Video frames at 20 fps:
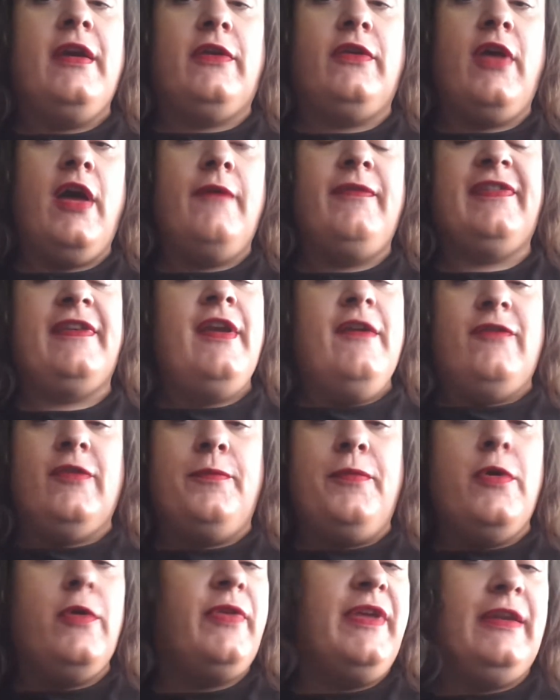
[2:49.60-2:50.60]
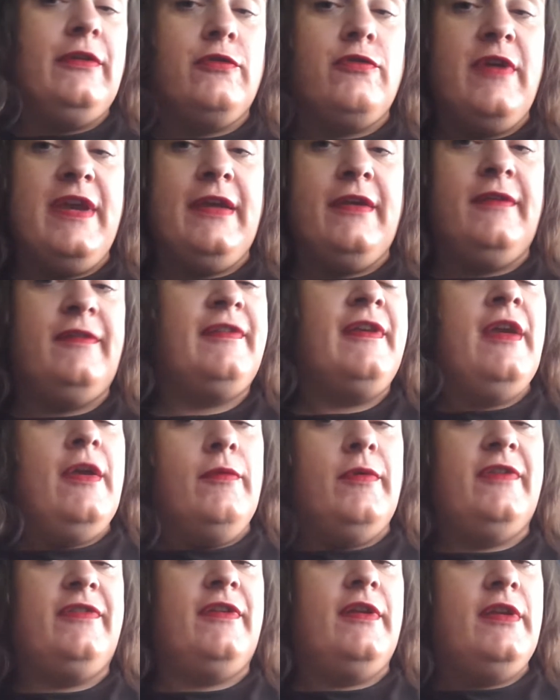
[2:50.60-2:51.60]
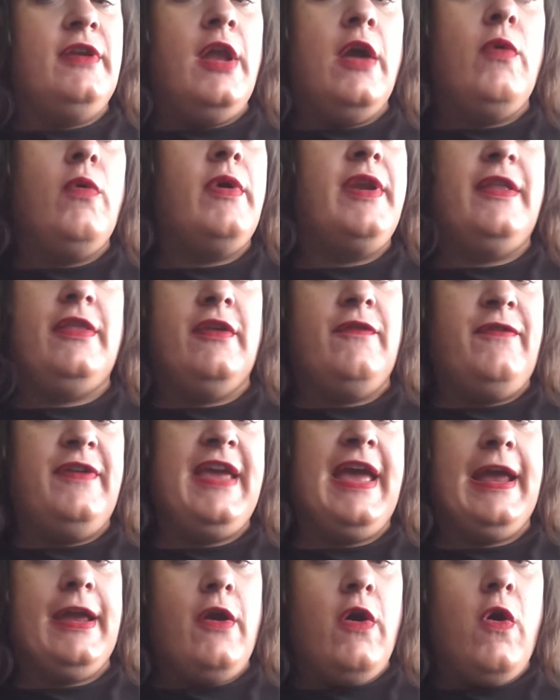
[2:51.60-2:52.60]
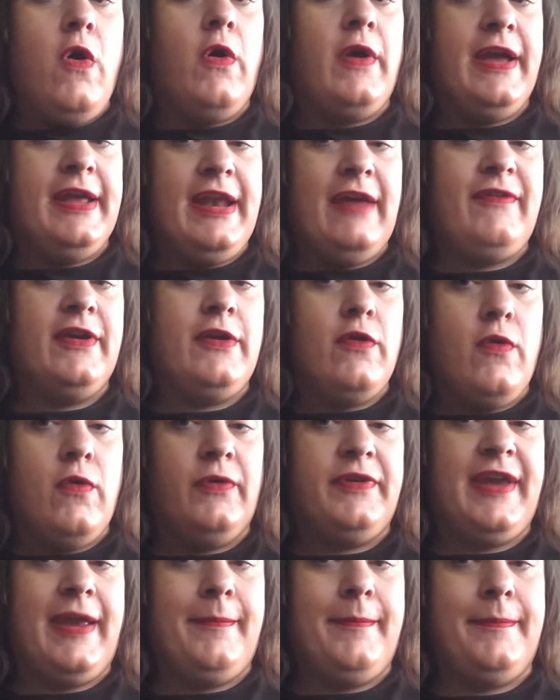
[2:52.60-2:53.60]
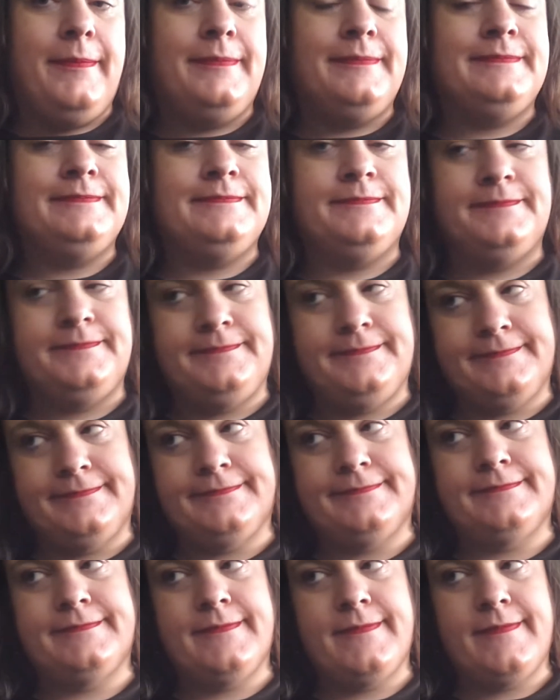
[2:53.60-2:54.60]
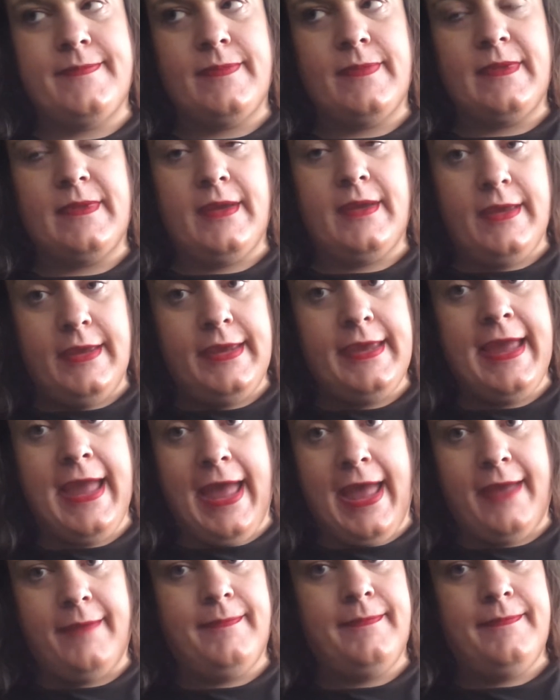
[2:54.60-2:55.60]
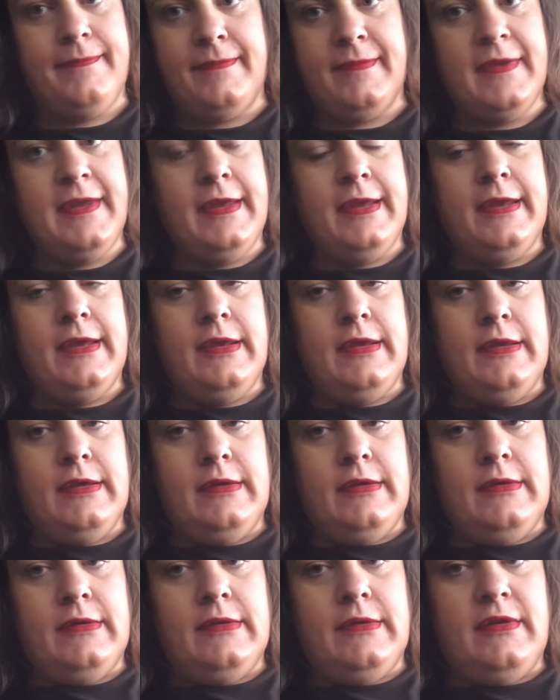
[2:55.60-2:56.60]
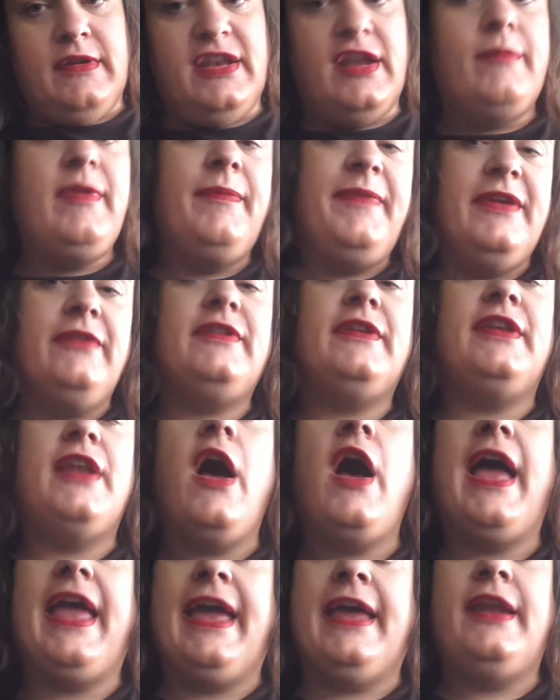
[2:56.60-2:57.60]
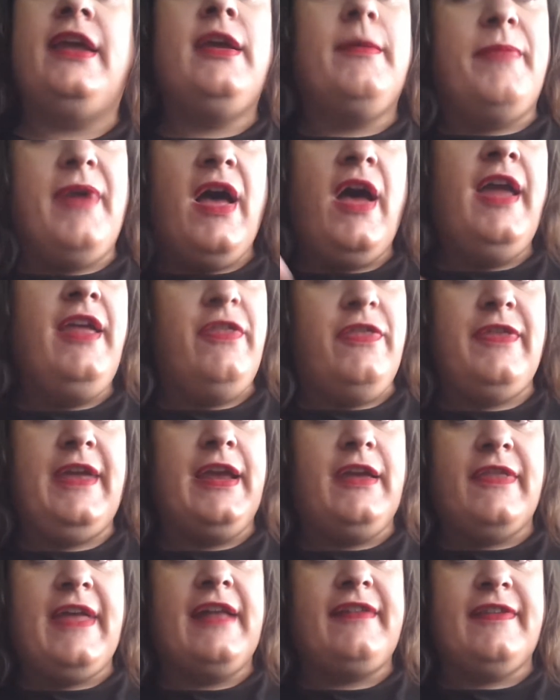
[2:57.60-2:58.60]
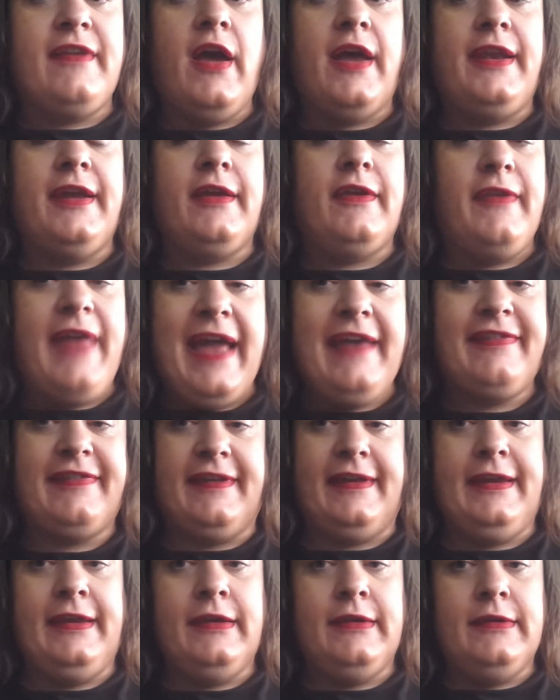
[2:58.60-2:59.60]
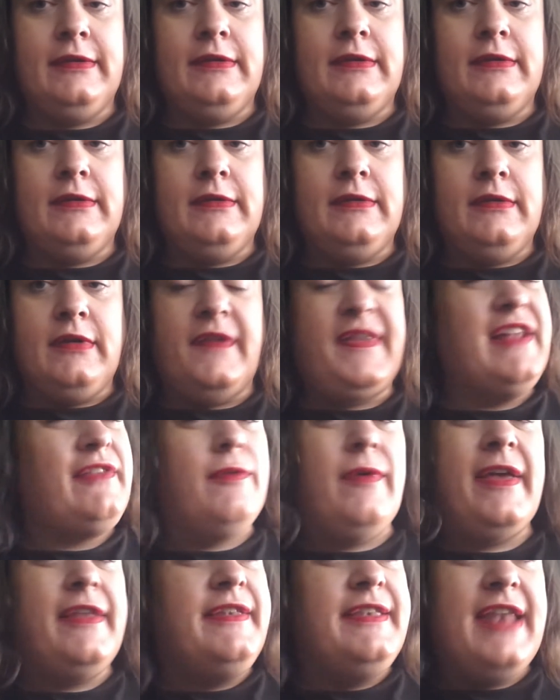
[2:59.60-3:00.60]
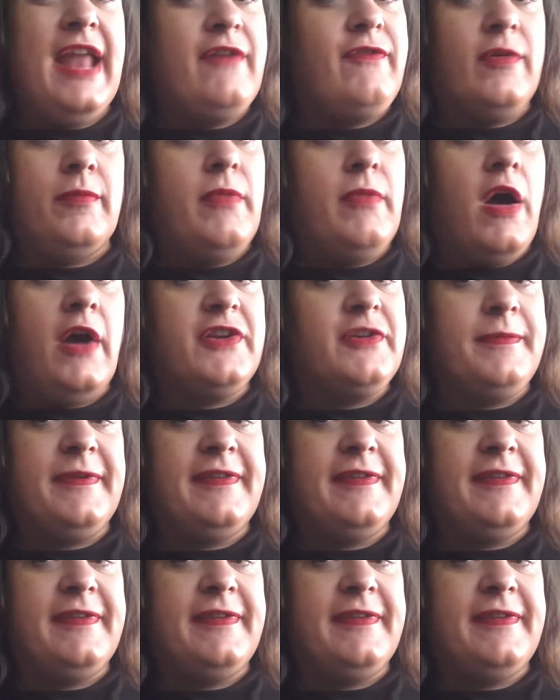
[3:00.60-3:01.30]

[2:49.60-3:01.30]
gloves for pulling triggers, was that no one in the Viet Cong had ever called him... yeah. Now maybe you deny it, but I think that's kind of classy. And that's why I'd never march